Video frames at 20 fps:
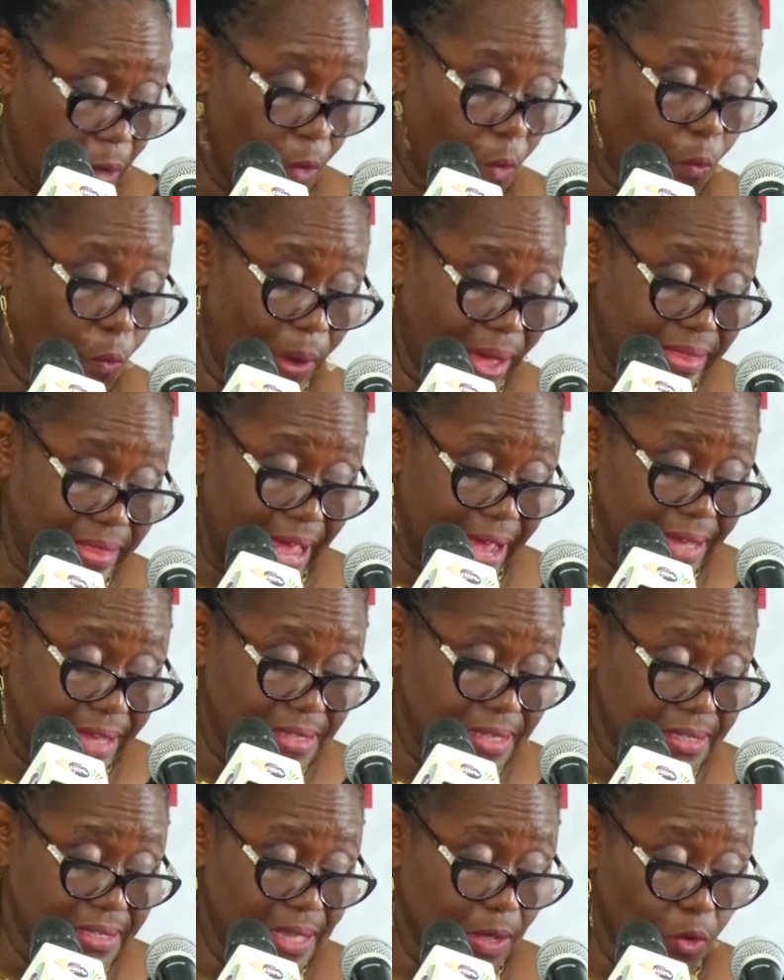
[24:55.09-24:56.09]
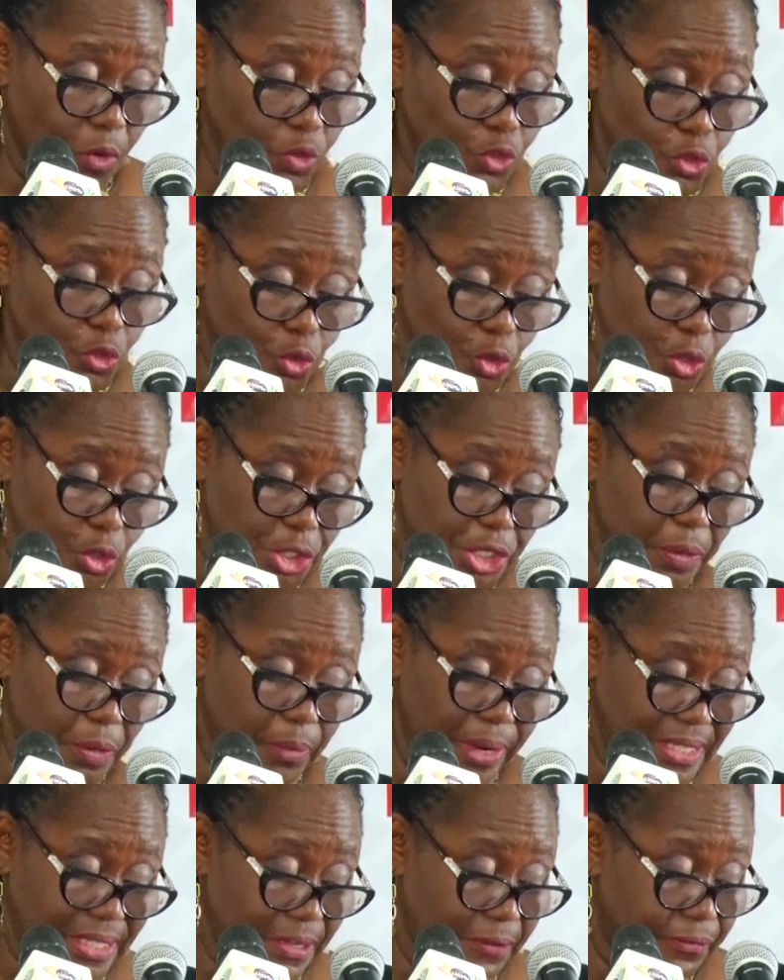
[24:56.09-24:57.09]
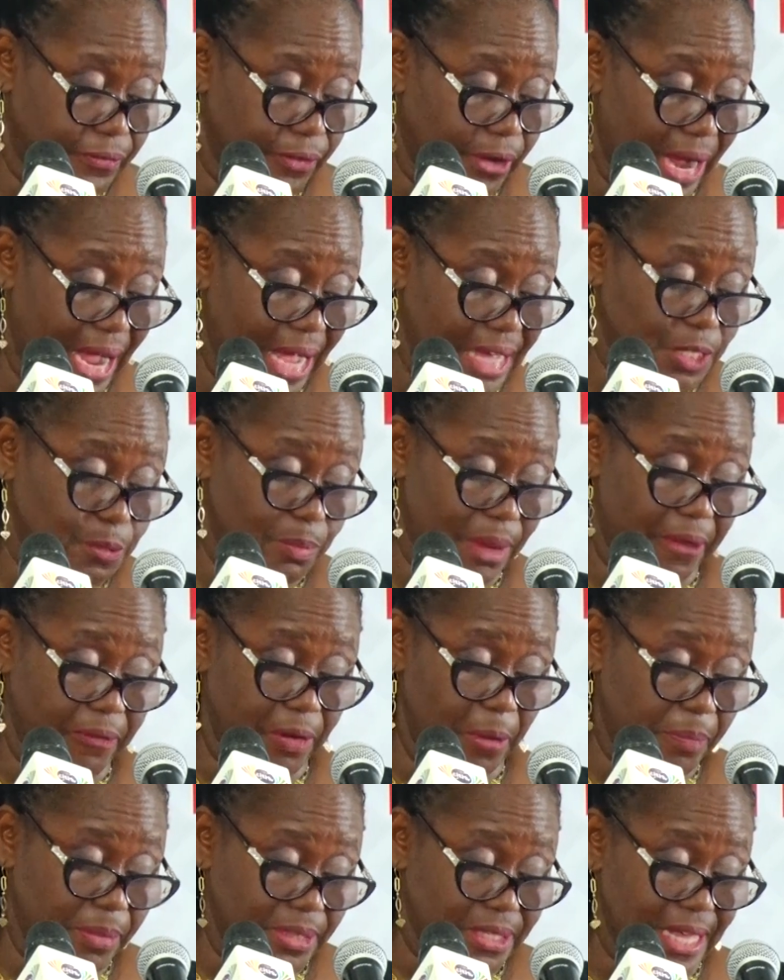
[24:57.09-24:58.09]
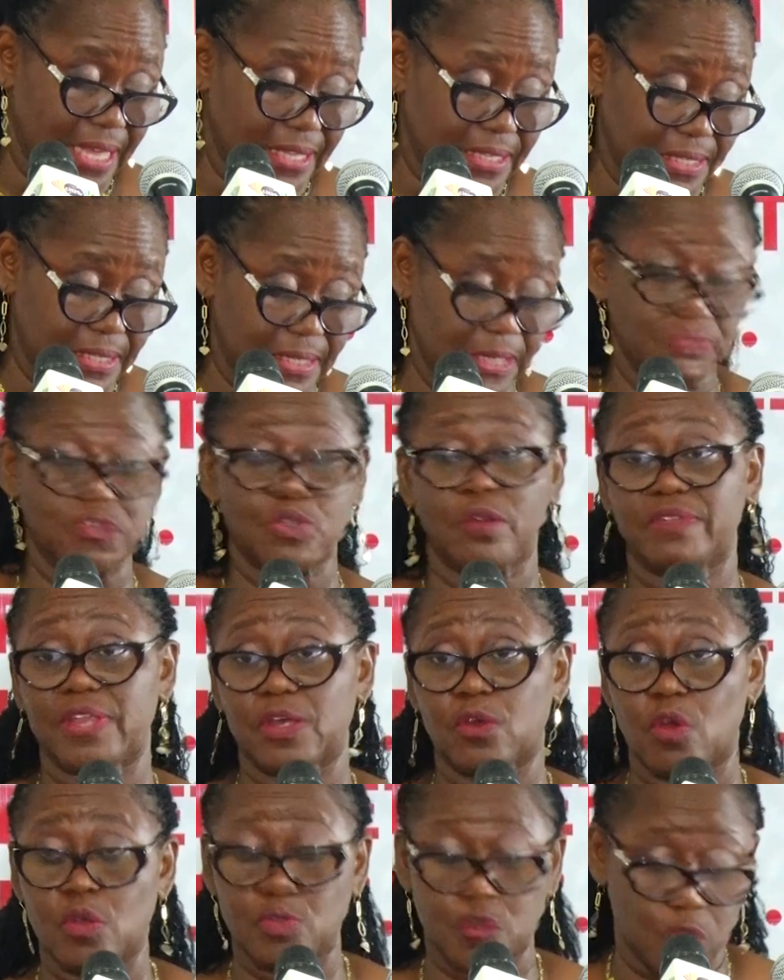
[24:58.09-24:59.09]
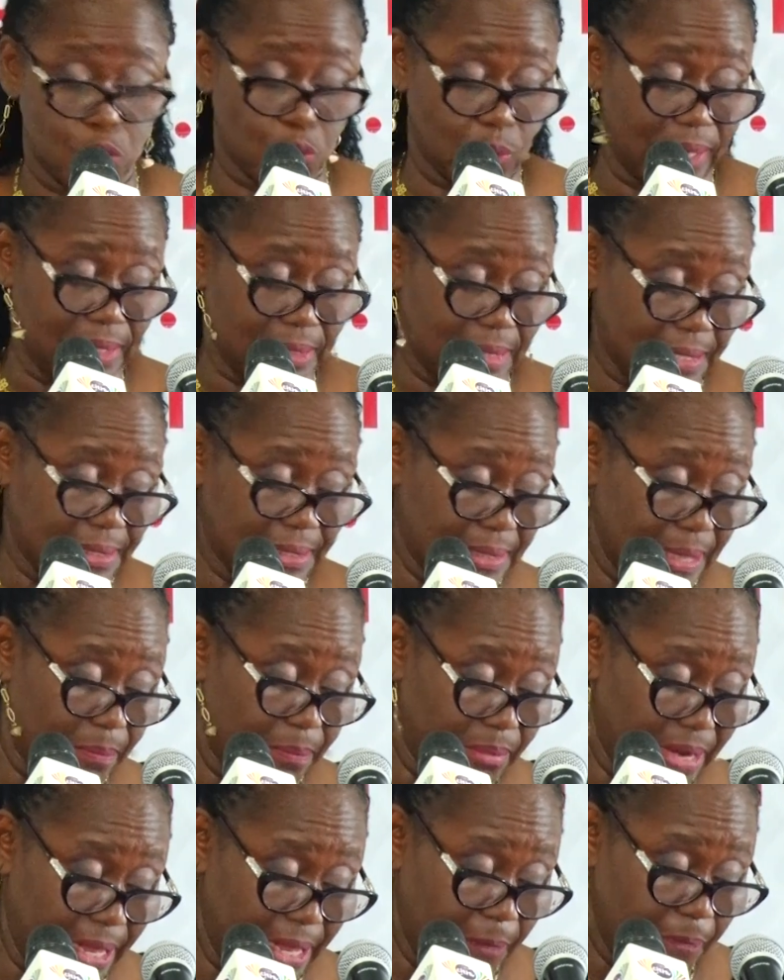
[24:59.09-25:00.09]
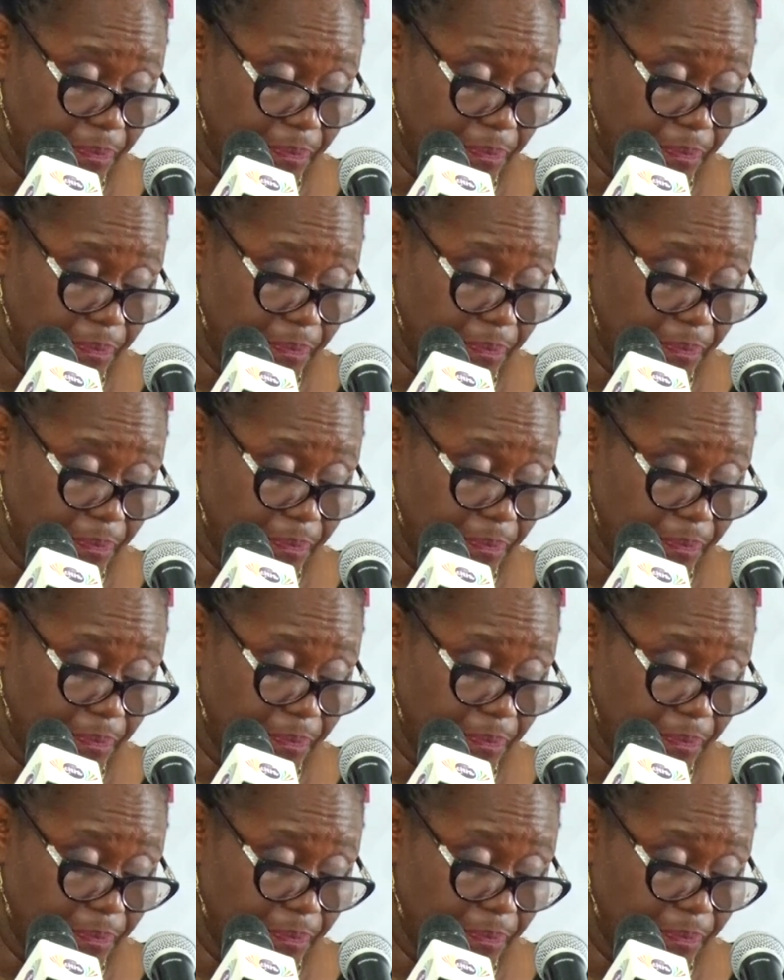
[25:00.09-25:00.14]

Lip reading: Whether it is the constitution written for us by representatives of the Constituent Assembly,